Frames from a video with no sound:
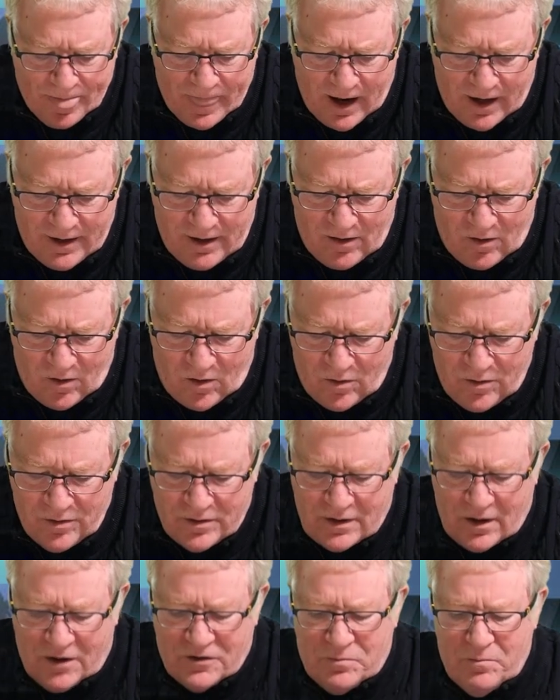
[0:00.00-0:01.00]
And it all
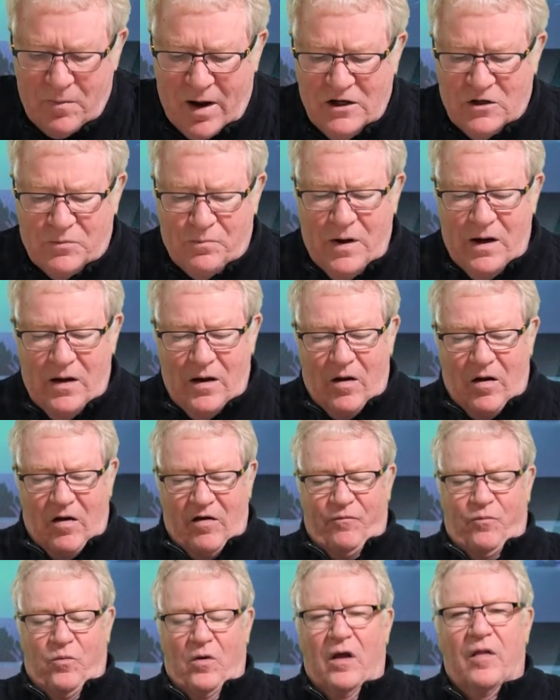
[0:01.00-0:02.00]
just makes me
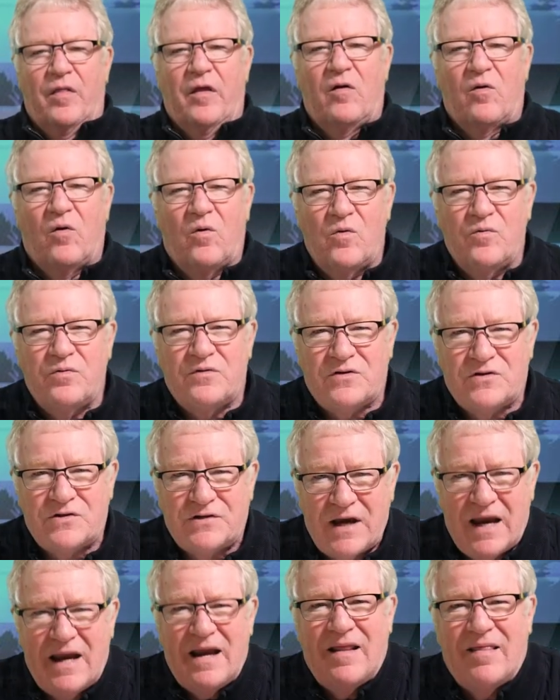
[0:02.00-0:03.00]
laugh. Well, they're all
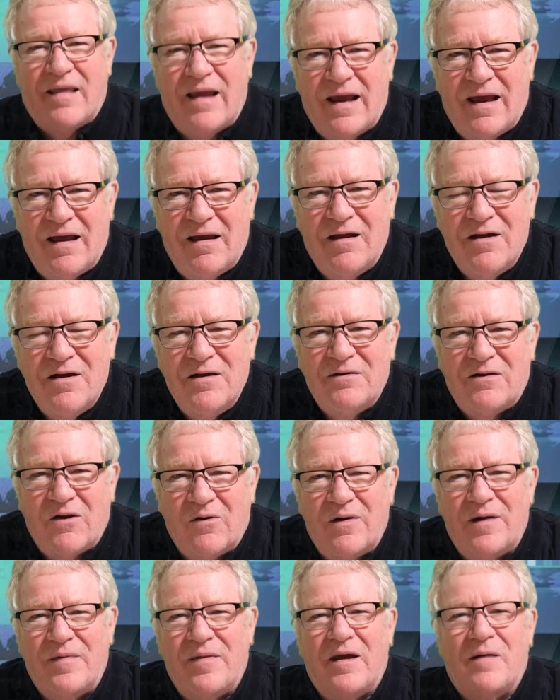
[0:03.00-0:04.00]
sitting there
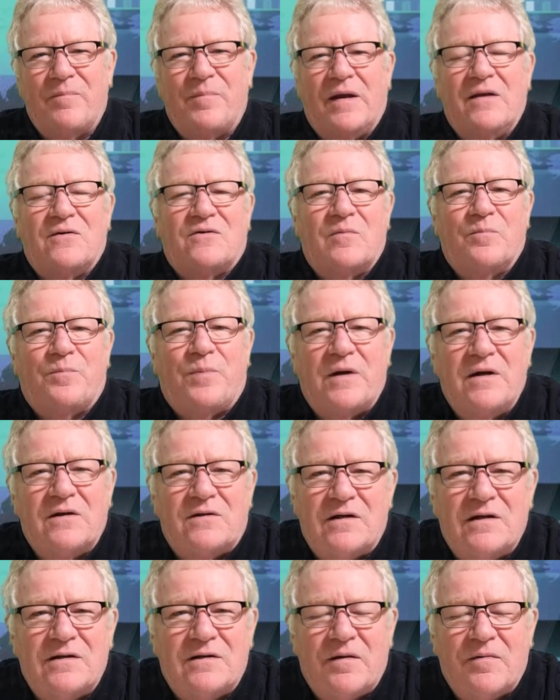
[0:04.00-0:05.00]
doing their bits and
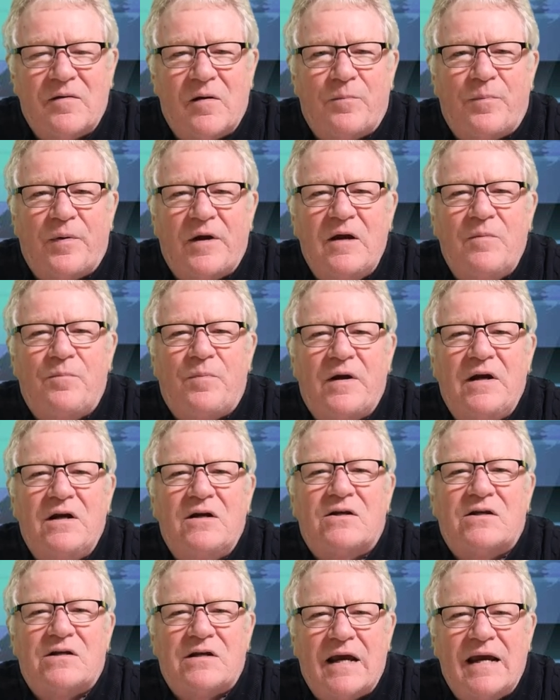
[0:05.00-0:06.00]
pieces, and the
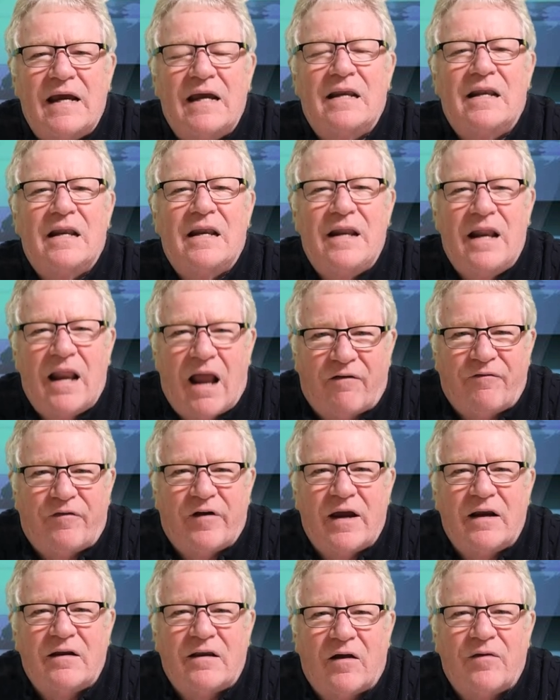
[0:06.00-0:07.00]
BBC love
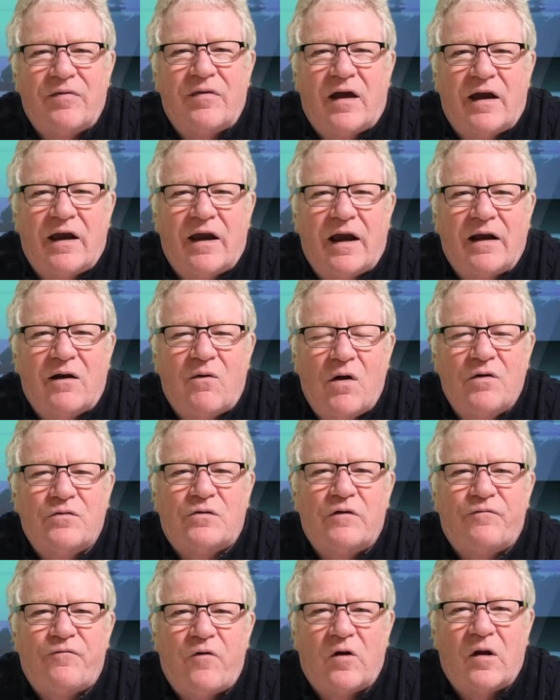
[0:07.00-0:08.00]
it, don't they? Eh?
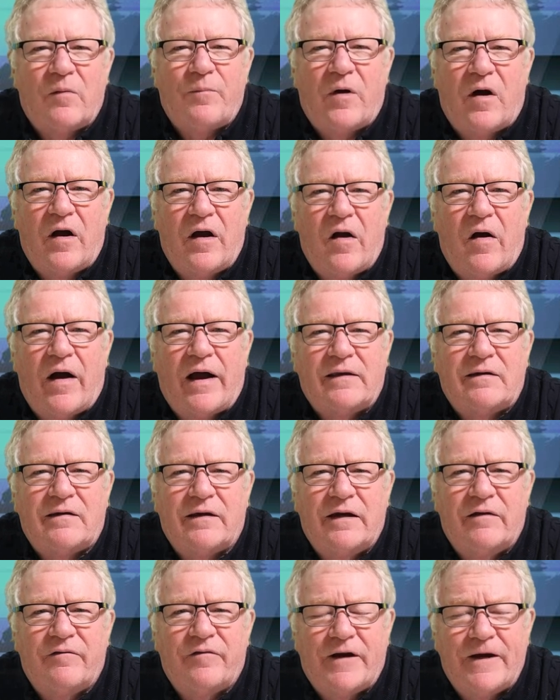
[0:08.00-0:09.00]
Closely followed by
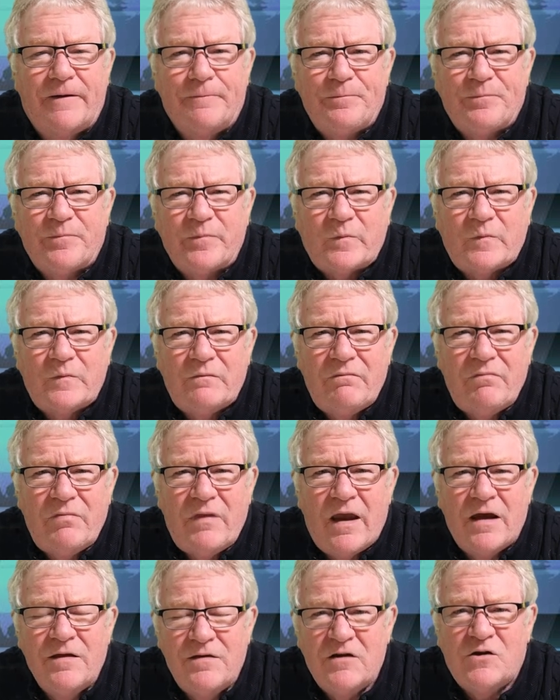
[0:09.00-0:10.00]
ITV.
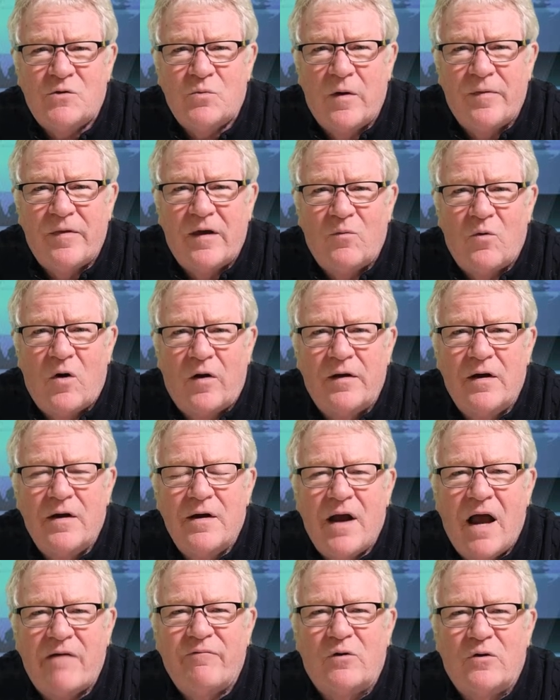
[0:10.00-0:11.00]
If this is what they want,
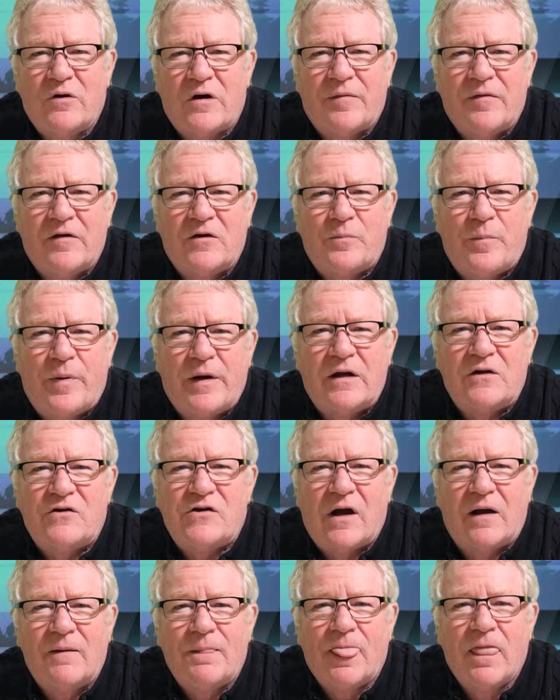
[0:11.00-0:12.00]
have a look at this
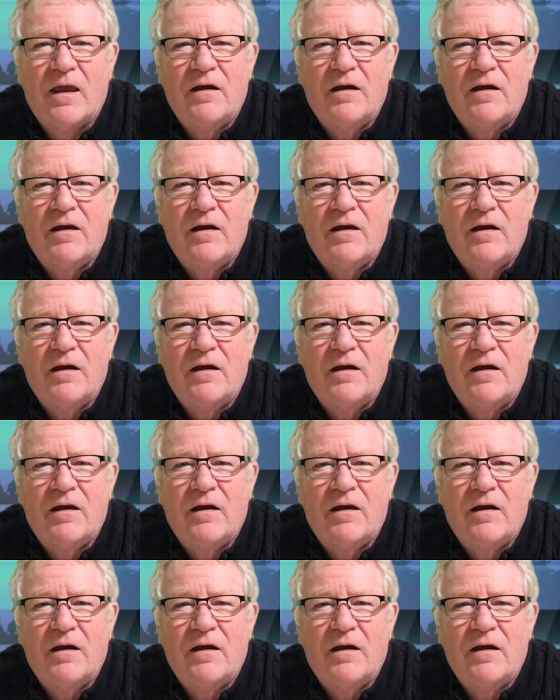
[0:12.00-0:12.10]
picture.